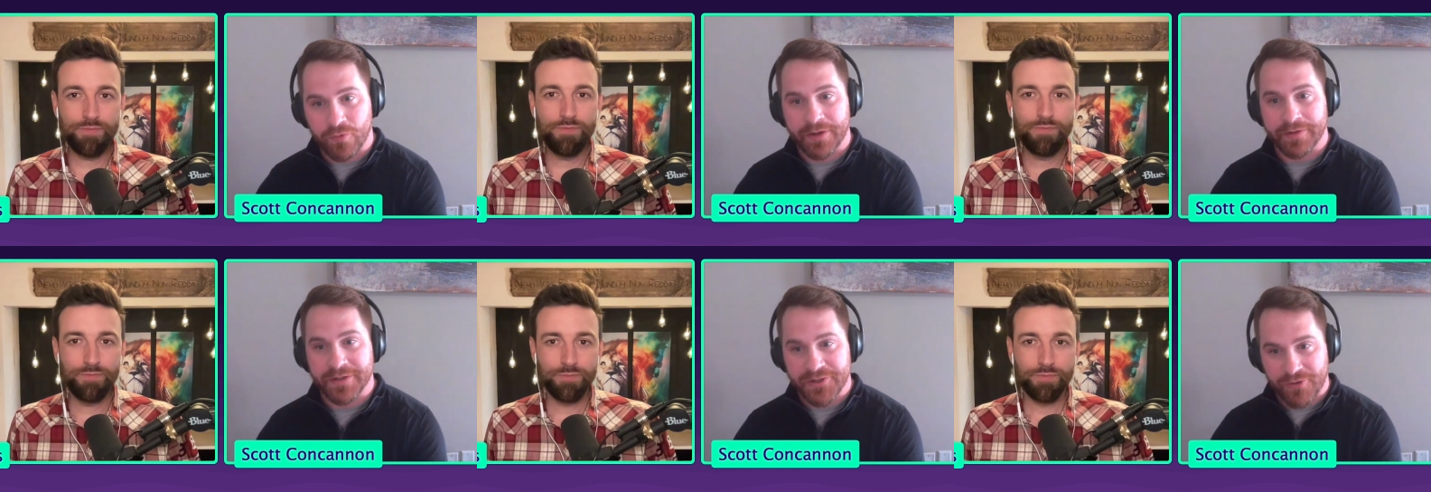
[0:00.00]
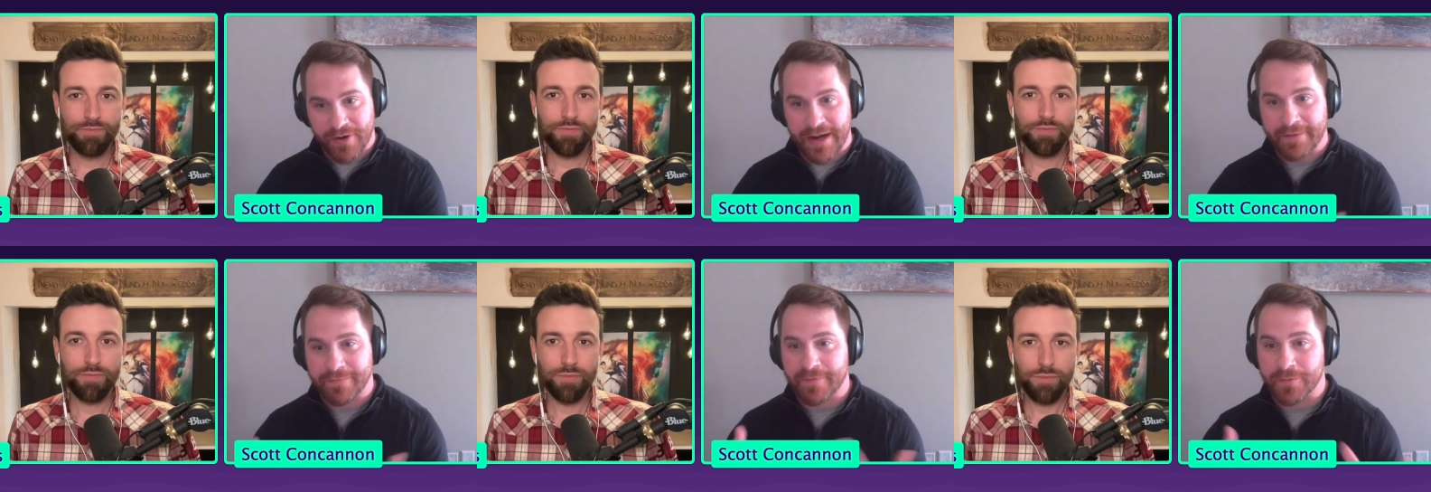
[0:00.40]
Speaker 1: really
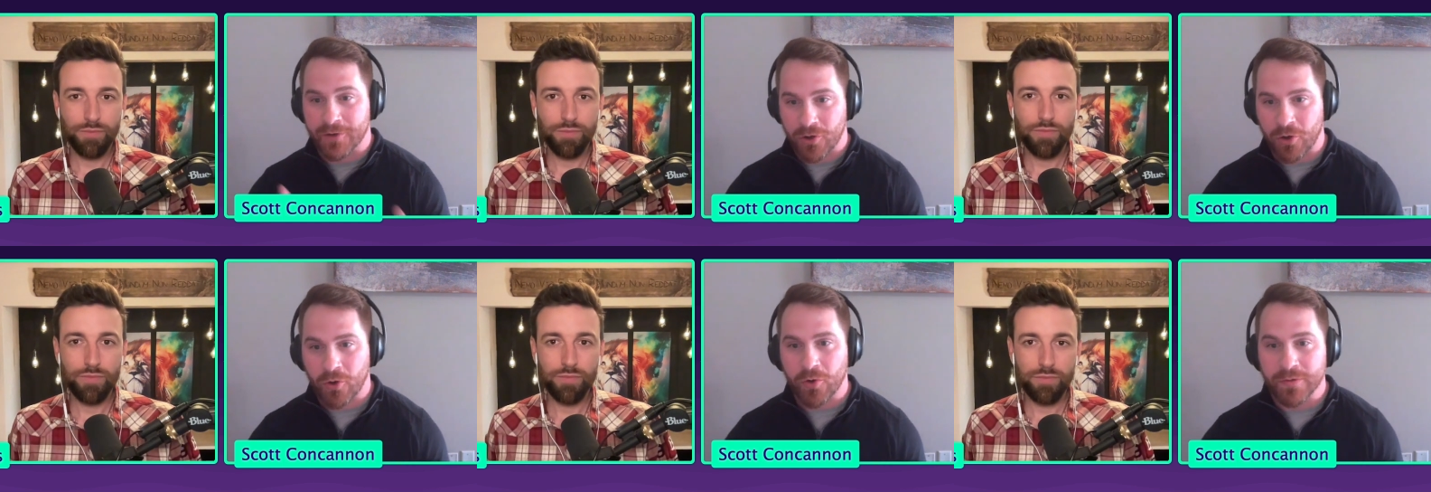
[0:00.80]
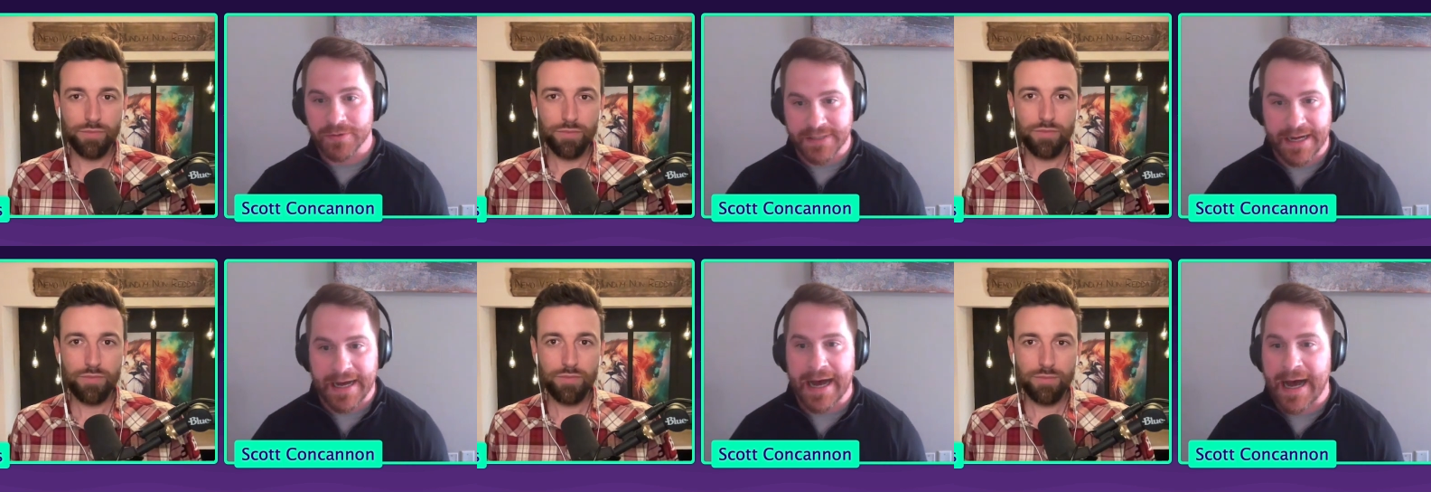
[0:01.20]
drive from cold
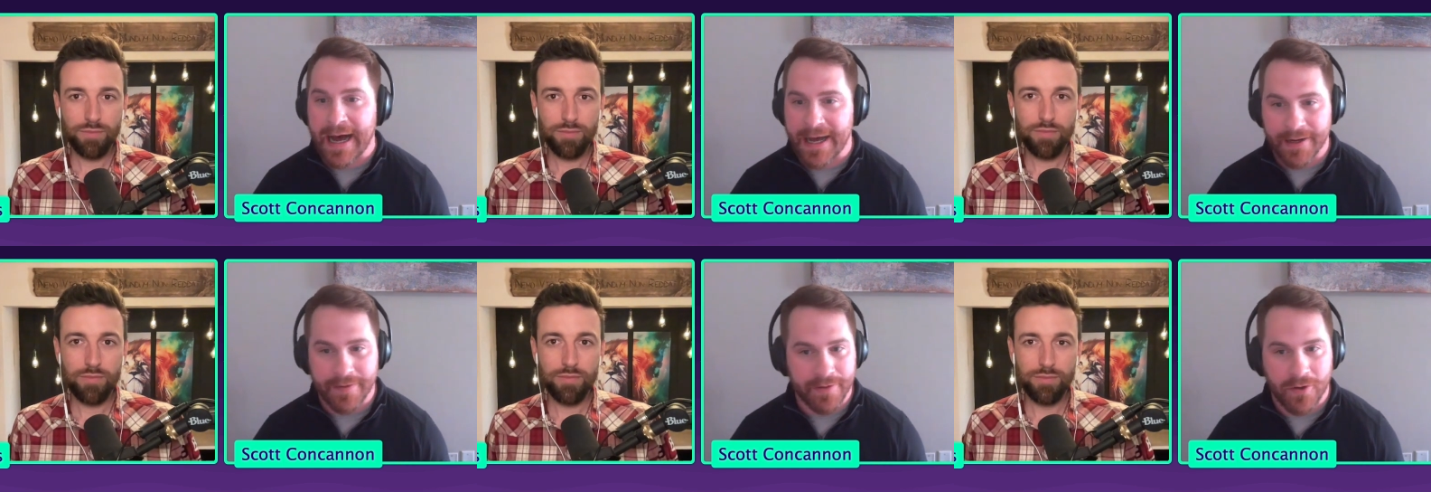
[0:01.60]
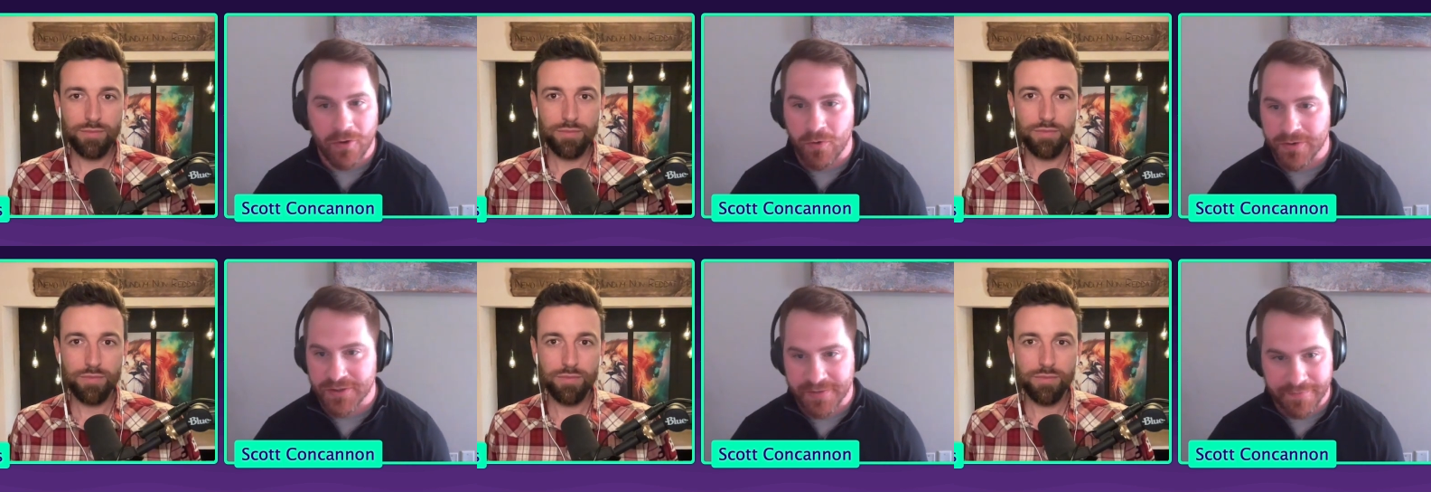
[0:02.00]
to hot in the
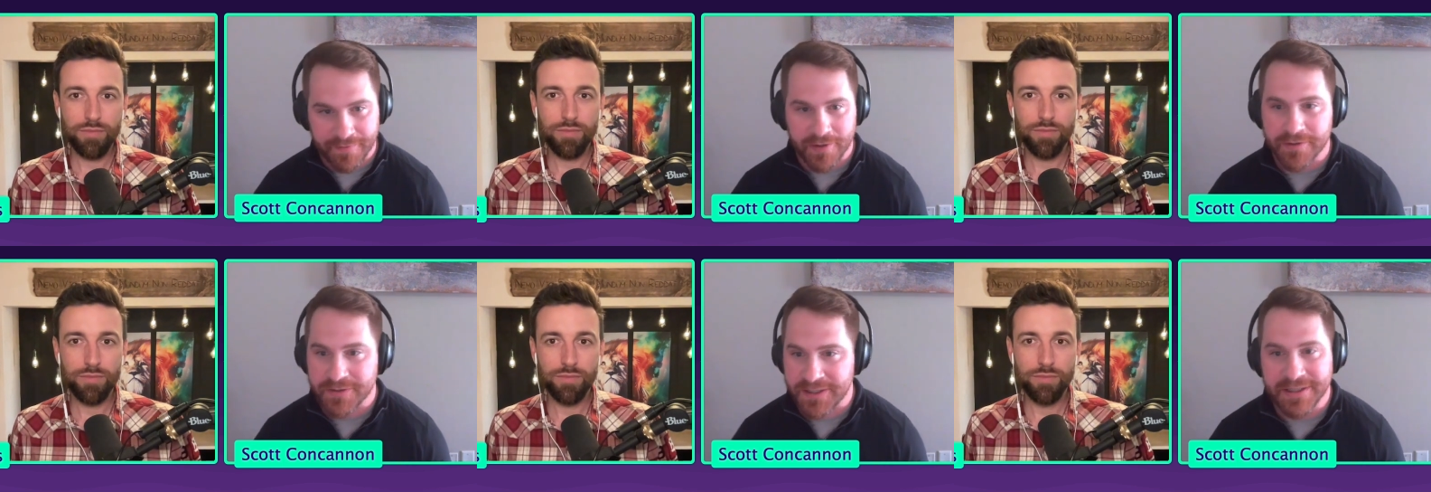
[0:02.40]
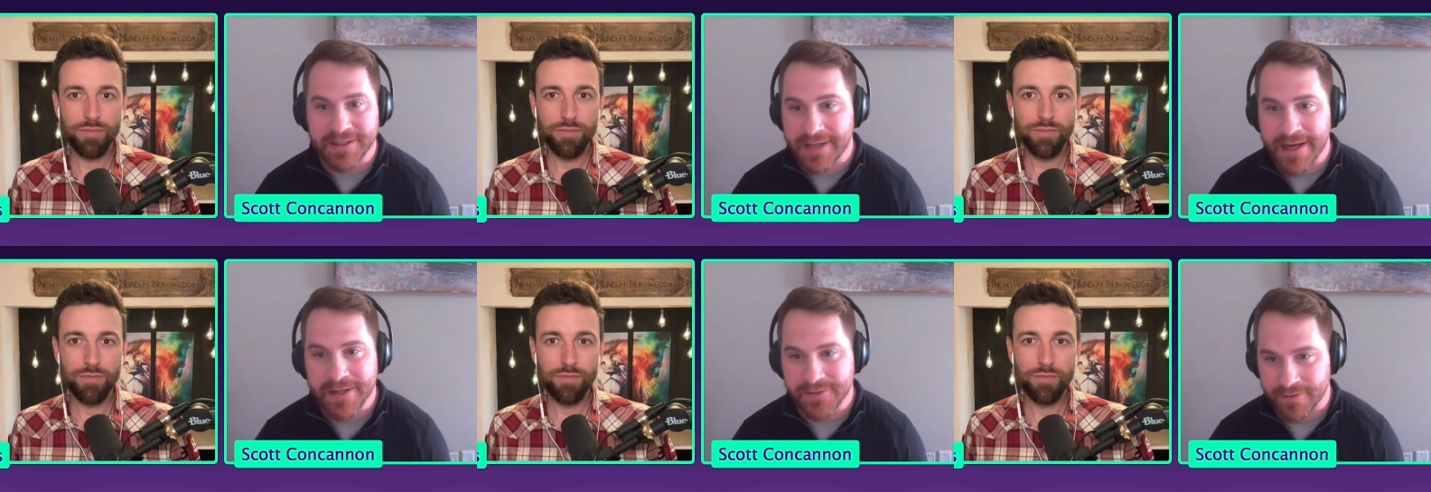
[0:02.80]
course of 13
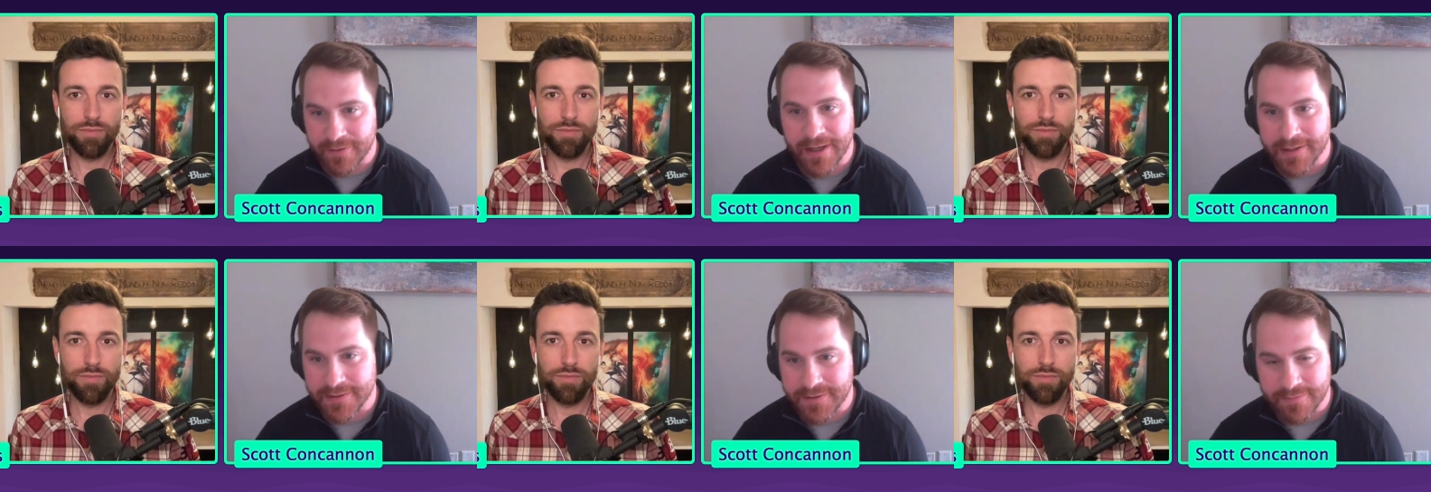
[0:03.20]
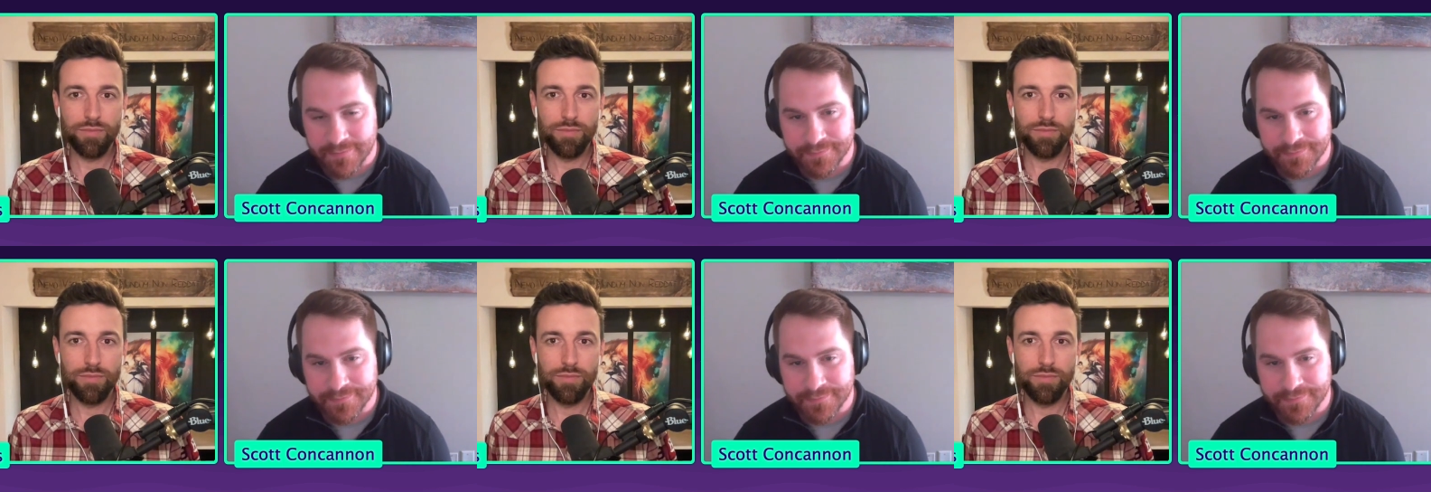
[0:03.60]
days or less.